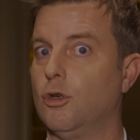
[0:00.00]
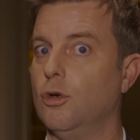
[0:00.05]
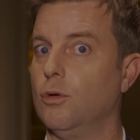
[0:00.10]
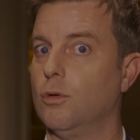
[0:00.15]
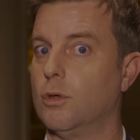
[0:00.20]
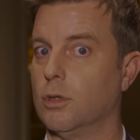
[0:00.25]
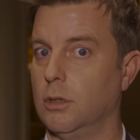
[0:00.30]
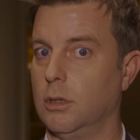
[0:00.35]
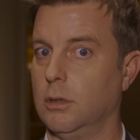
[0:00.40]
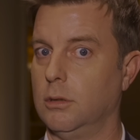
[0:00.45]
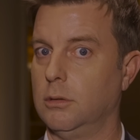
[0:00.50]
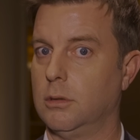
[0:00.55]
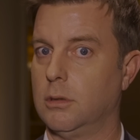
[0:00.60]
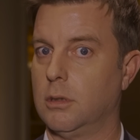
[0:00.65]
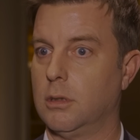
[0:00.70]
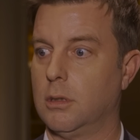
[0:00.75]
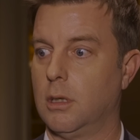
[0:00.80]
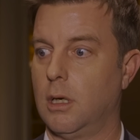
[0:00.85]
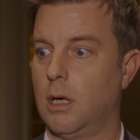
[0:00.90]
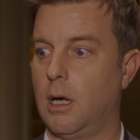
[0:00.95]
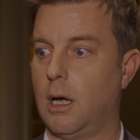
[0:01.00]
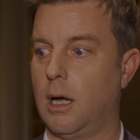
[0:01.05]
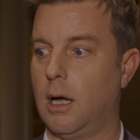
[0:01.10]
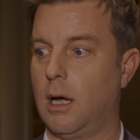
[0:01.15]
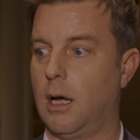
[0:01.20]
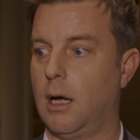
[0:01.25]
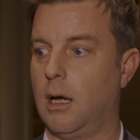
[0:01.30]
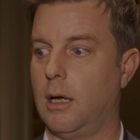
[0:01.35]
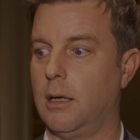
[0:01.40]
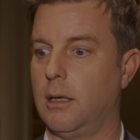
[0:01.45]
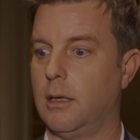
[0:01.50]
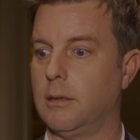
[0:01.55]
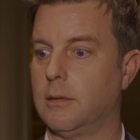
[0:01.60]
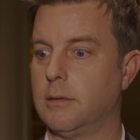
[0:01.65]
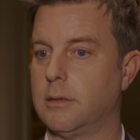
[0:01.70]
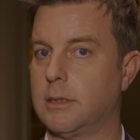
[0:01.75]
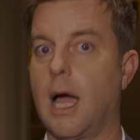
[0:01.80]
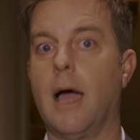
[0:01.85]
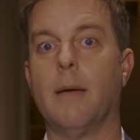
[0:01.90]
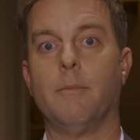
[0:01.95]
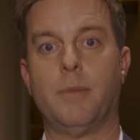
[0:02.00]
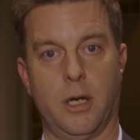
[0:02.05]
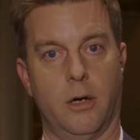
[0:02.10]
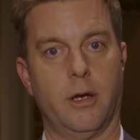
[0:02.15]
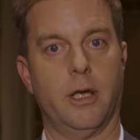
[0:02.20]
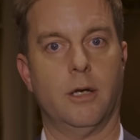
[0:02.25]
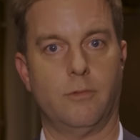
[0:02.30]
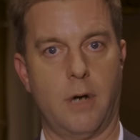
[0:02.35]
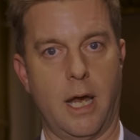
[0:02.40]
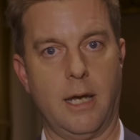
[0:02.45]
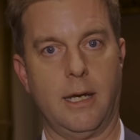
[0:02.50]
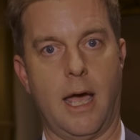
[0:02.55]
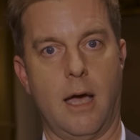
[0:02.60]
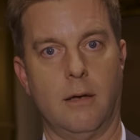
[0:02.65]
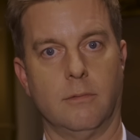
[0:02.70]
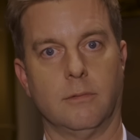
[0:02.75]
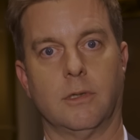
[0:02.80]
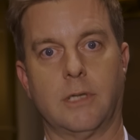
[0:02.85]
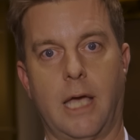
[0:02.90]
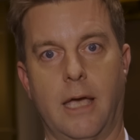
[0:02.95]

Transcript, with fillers: Google time period right now.